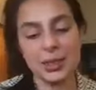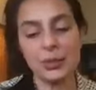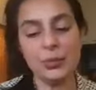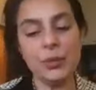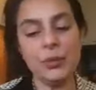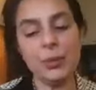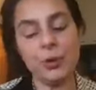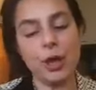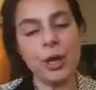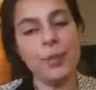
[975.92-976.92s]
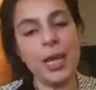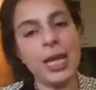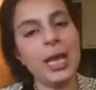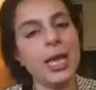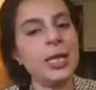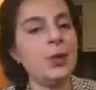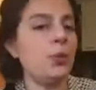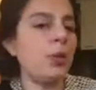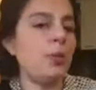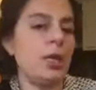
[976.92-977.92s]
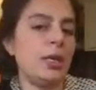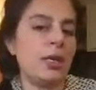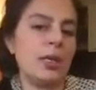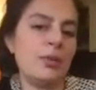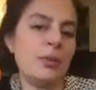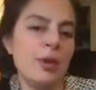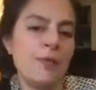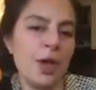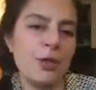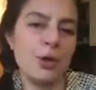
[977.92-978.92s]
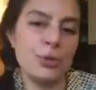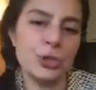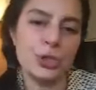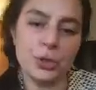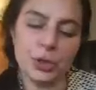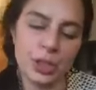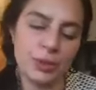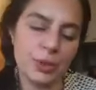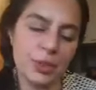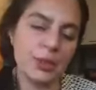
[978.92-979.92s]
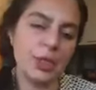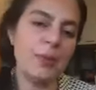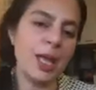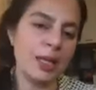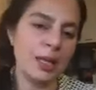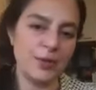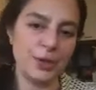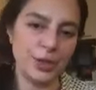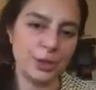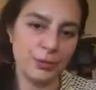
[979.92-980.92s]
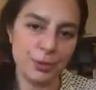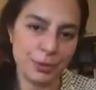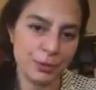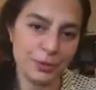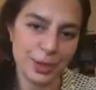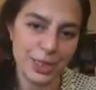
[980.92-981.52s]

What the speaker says: we were brought up by a line of women. I mean, my father always joked that he was the only man ever in the room.